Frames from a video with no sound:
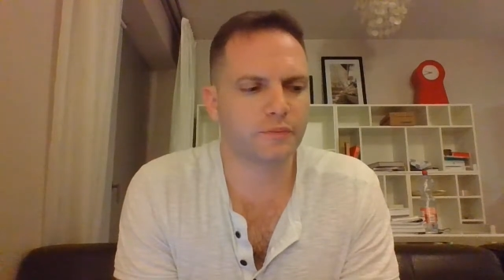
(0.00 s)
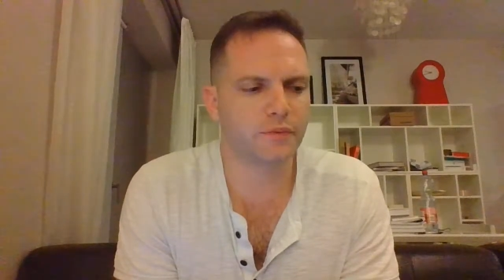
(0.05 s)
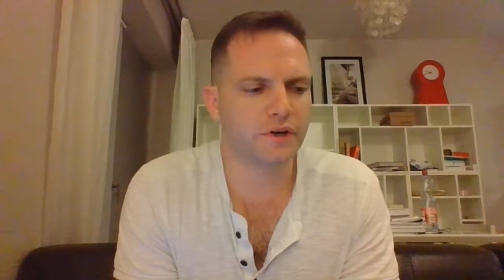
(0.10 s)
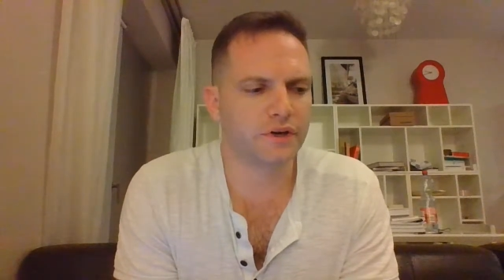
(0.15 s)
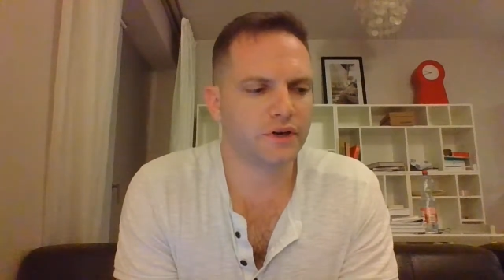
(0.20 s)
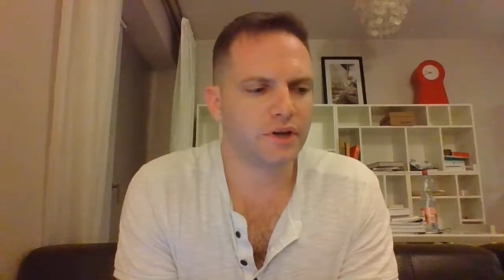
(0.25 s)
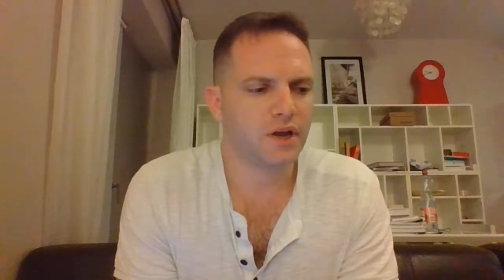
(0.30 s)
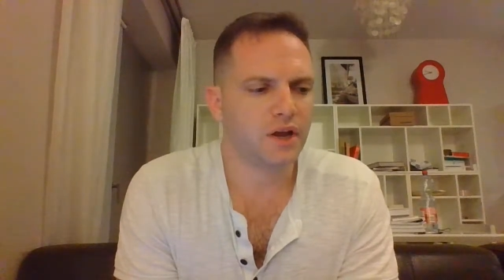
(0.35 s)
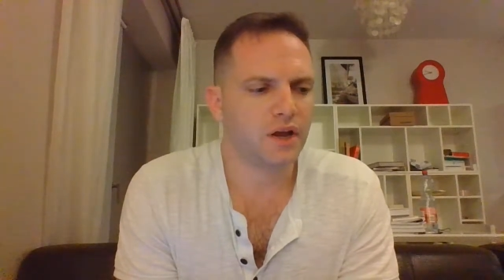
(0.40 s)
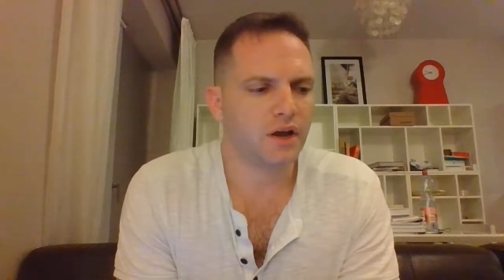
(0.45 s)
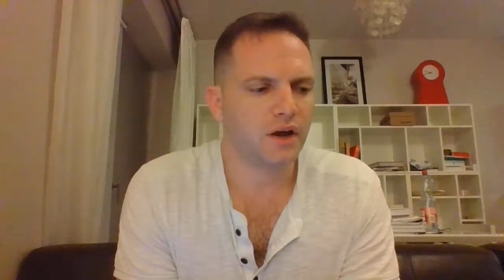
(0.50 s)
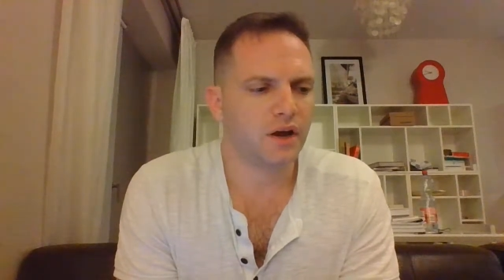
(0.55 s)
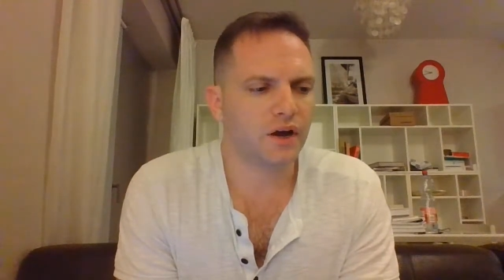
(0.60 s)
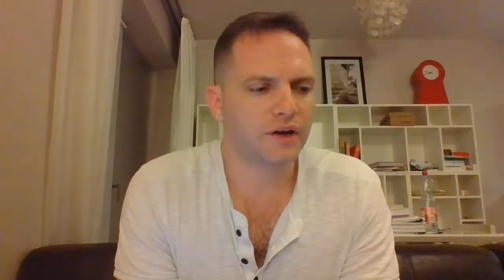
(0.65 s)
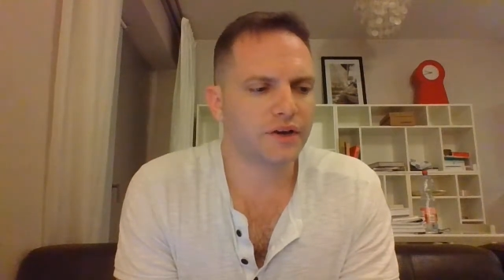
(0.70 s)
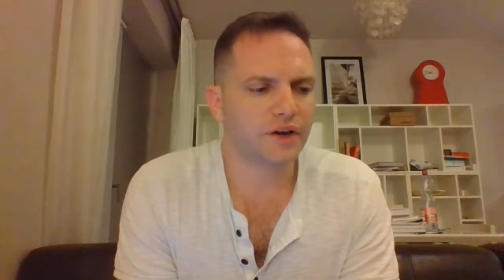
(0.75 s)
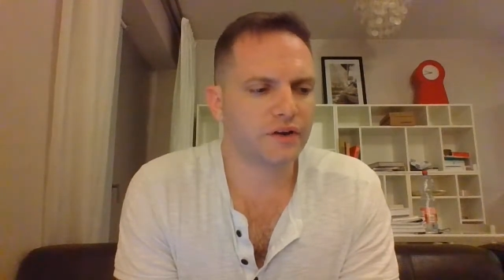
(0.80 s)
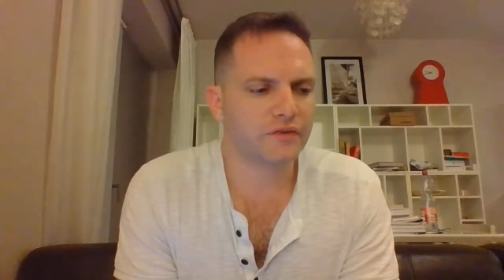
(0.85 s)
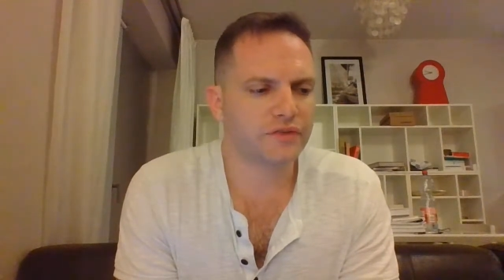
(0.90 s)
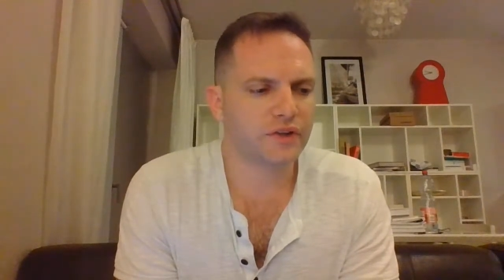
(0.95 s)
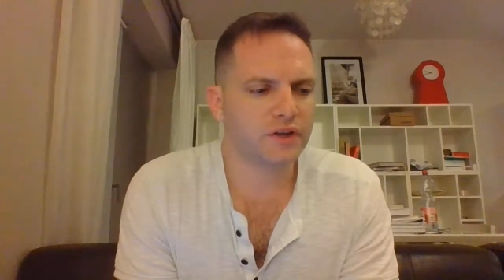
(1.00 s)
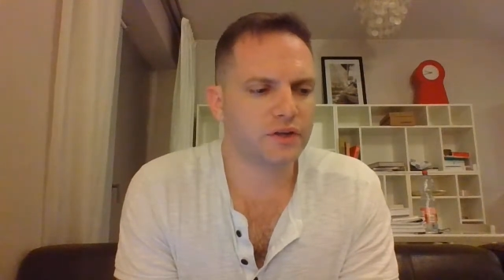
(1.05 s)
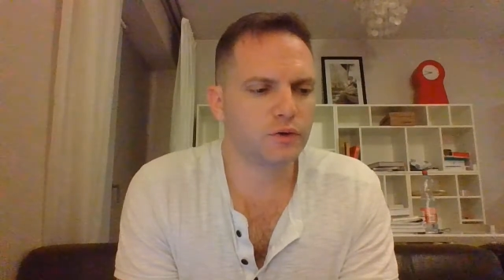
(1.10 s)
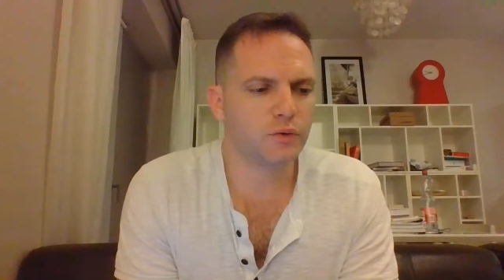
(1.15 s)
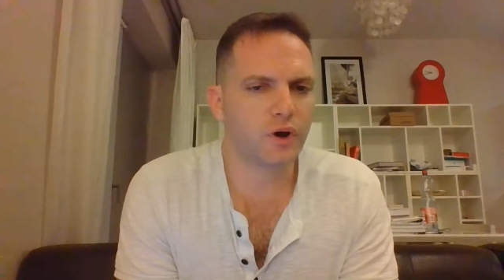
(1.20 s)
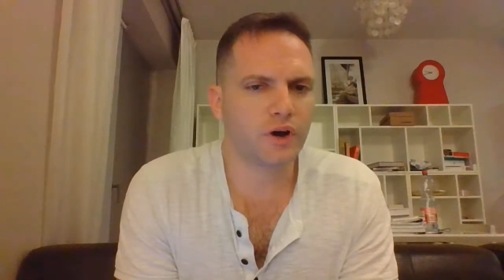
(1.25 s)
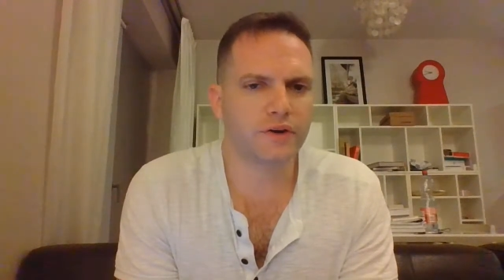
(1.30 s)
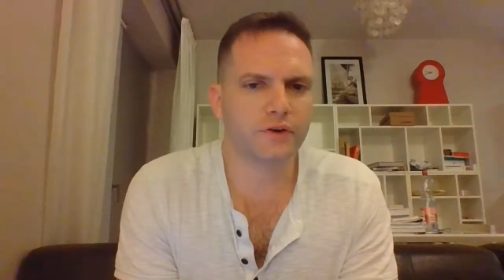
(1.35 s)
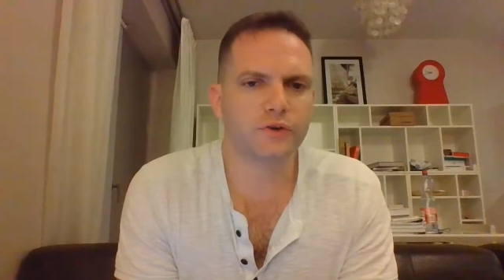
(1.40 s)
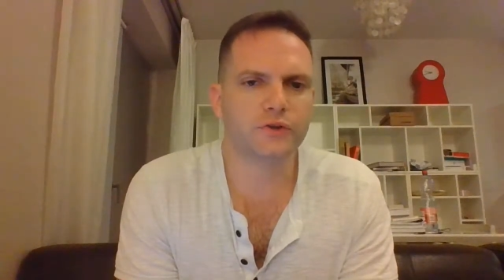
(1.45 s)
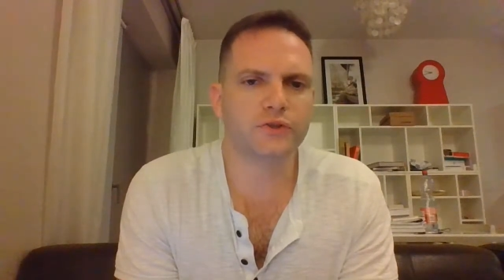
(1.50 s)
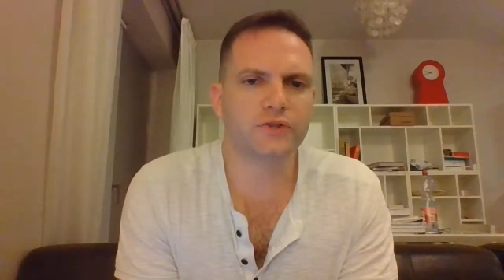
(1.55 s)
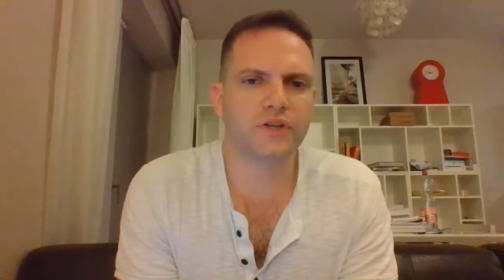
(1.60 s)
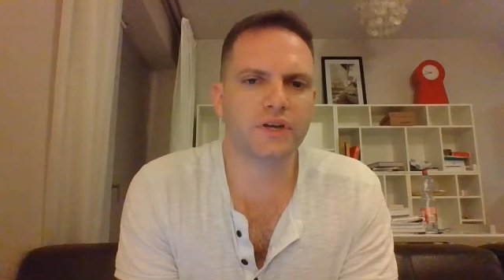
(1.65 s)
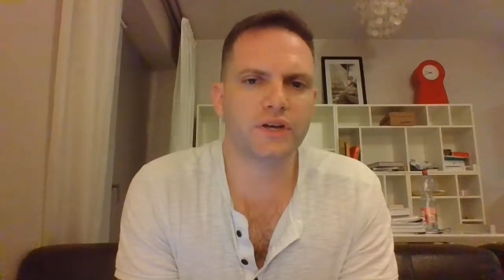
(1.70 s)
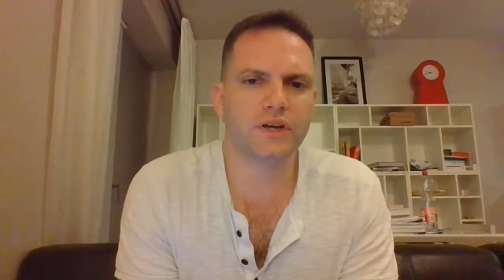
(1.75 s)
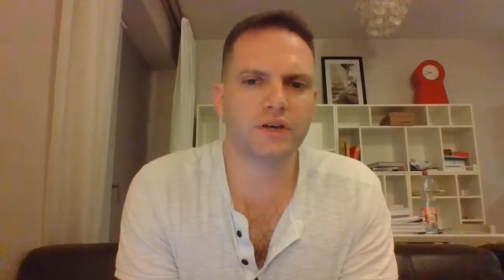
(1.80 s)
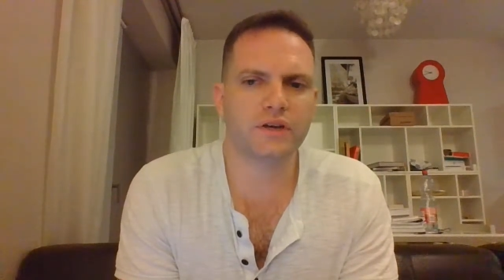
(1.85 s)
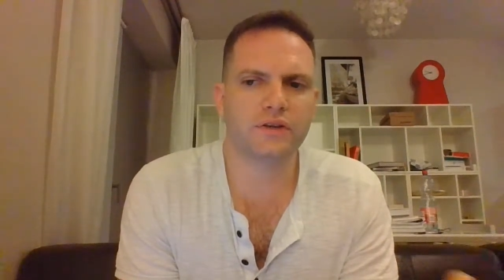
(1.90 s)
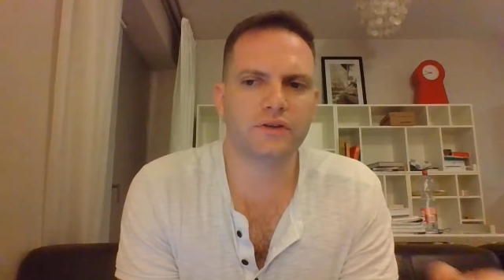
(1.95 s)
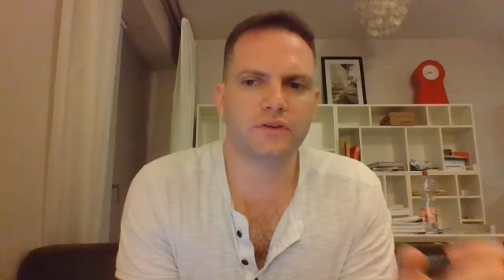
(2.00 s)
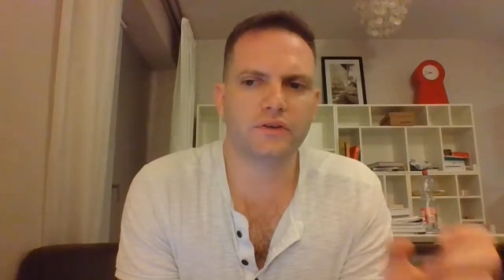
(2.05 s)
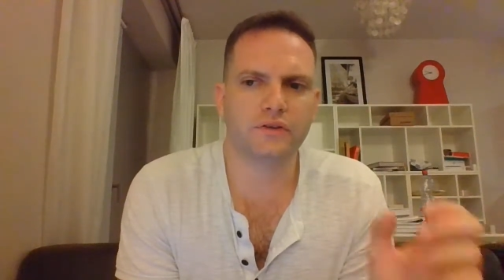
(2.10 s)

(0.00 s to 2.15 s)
but enough that you understand